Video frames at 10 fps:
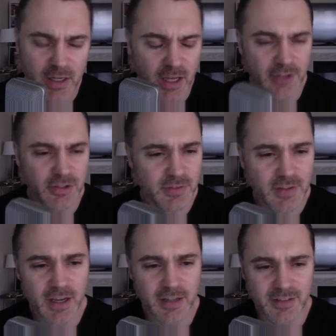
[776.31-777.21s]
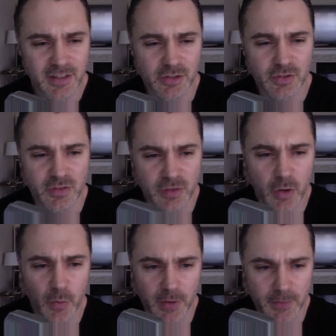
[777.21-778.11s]
And just the idea, just
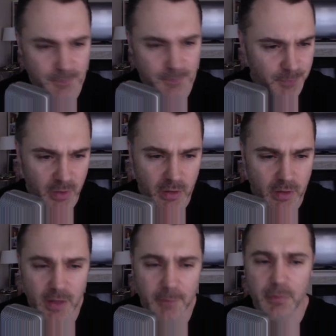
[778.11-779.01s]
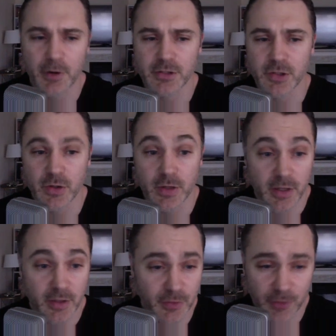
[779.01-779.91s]
knowing that pressure
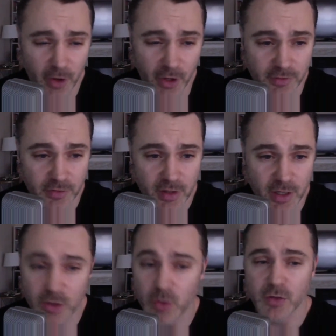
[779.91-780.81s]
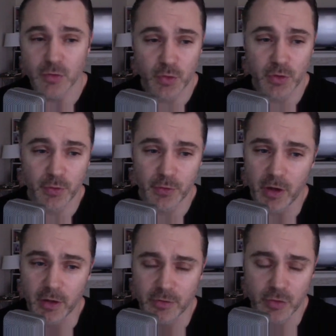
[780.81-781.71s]
is thoughts and you control your thoughts.